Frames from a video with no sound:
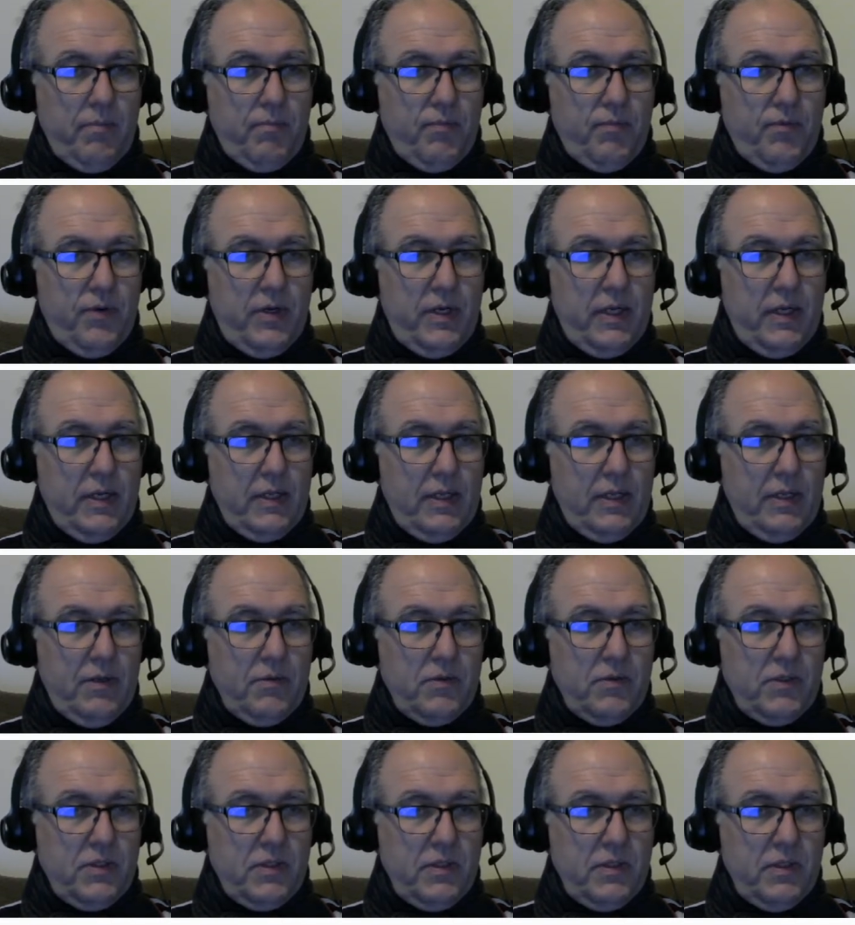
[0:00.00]
They are pretty
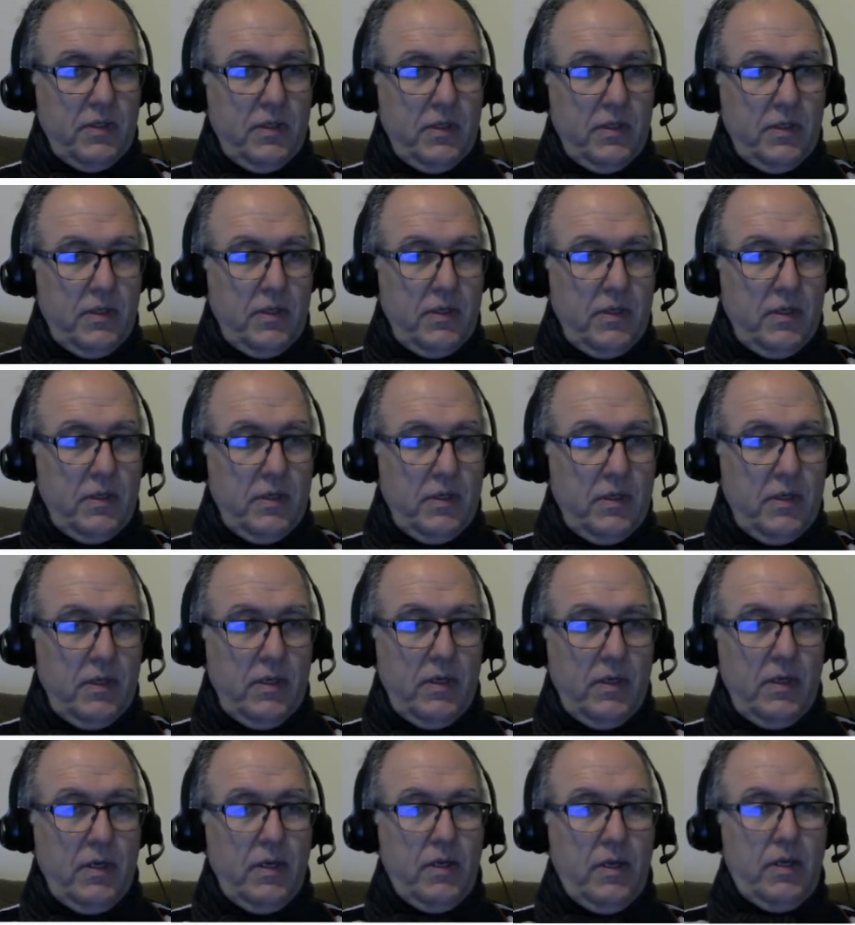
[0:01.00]
close.
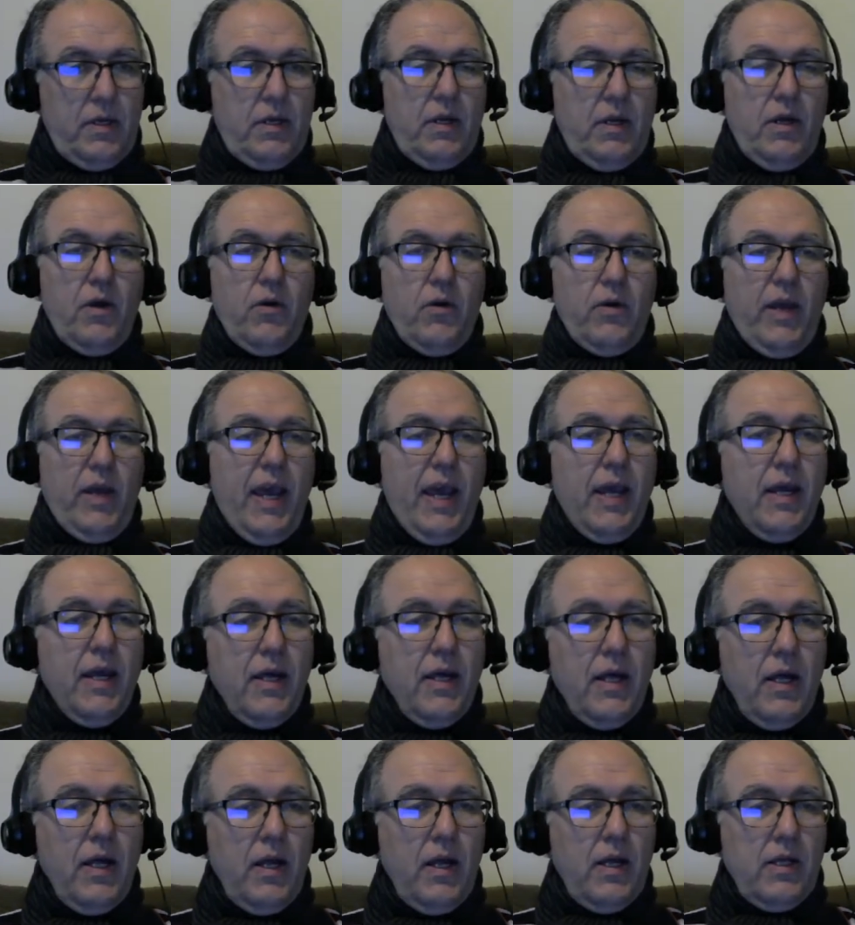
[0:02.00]

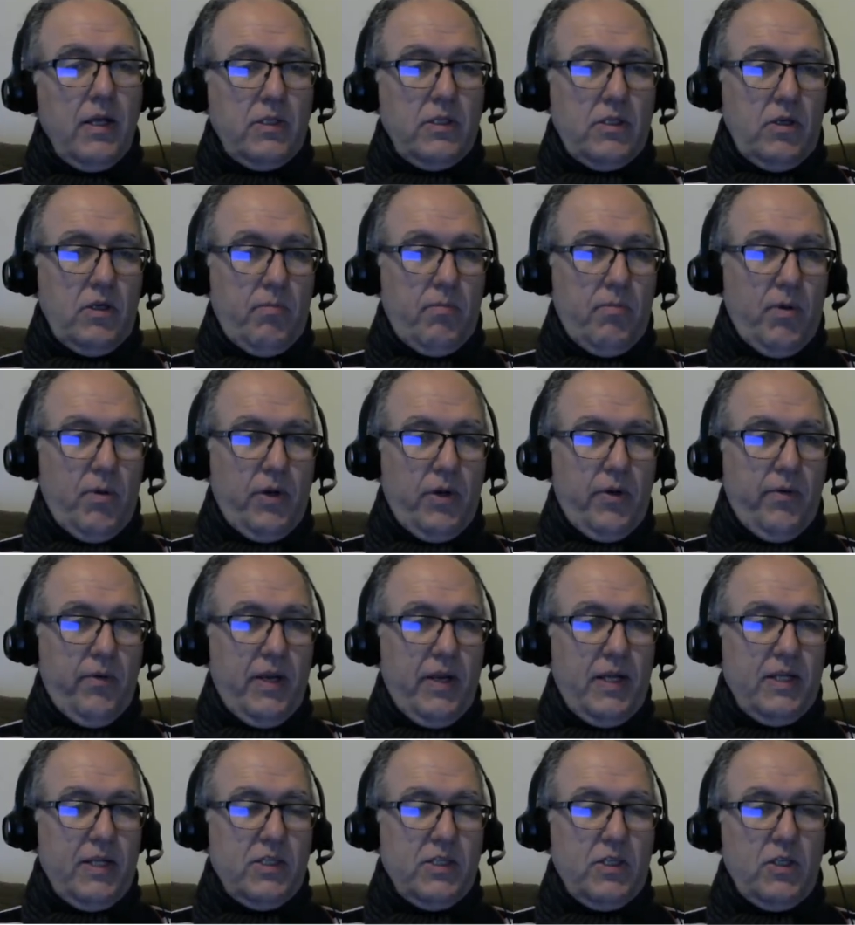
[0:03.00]
Okay, so
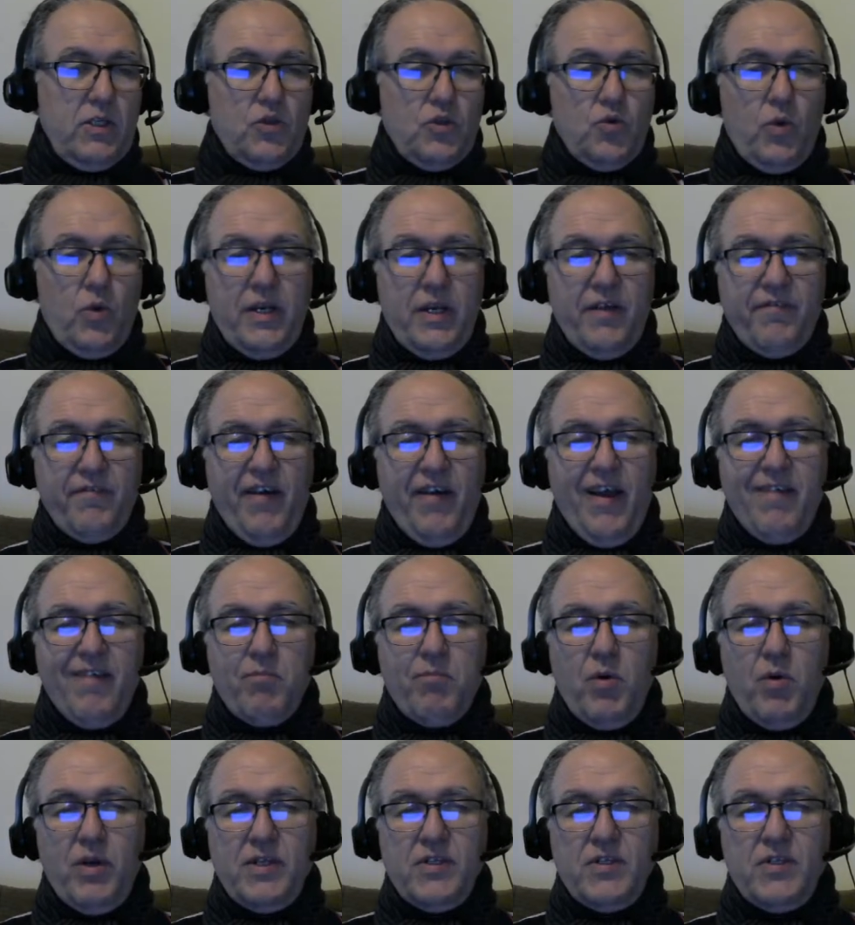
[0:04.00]
Mercury is
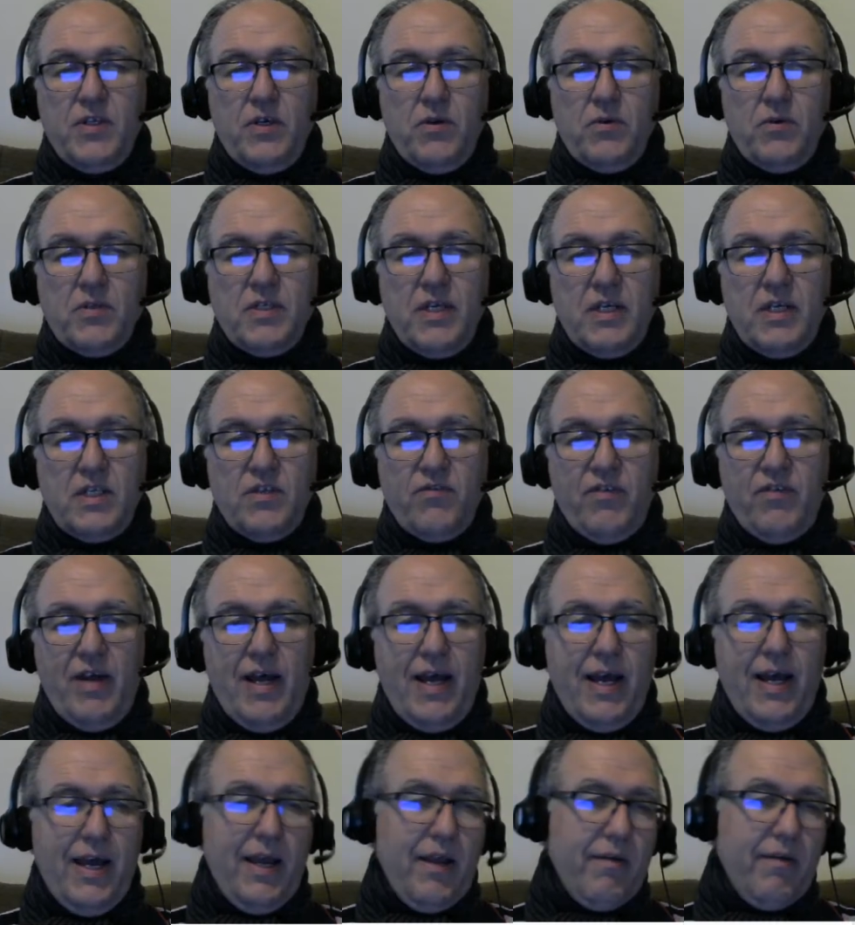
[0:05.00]

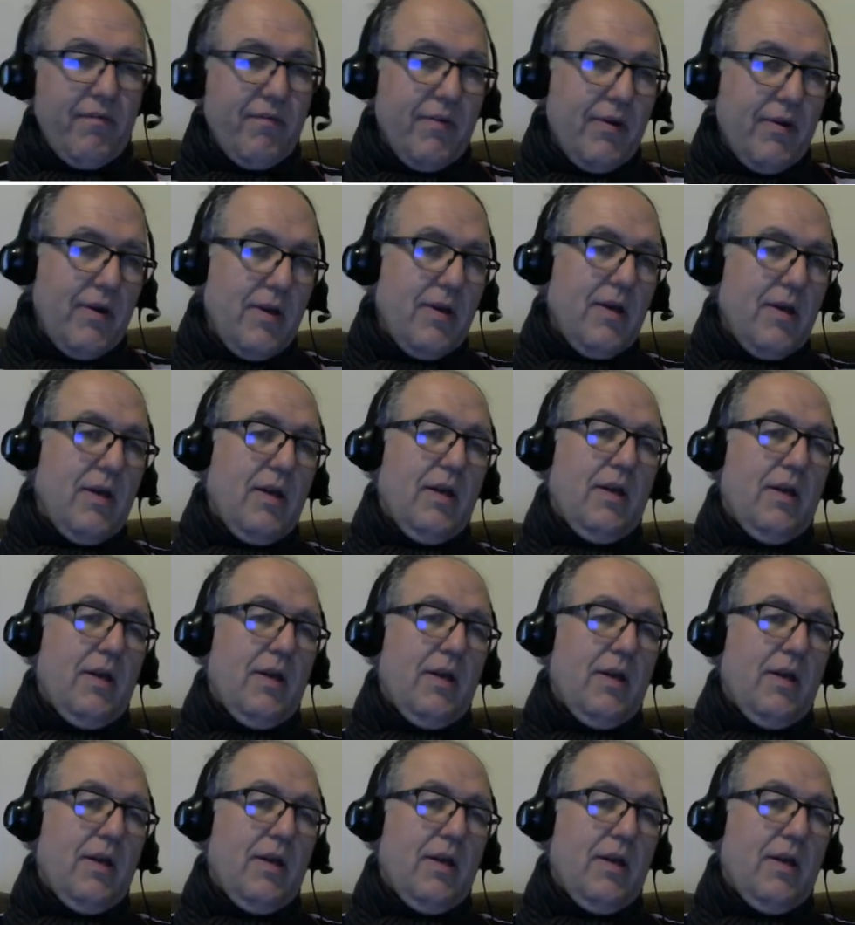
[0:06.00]
25.065,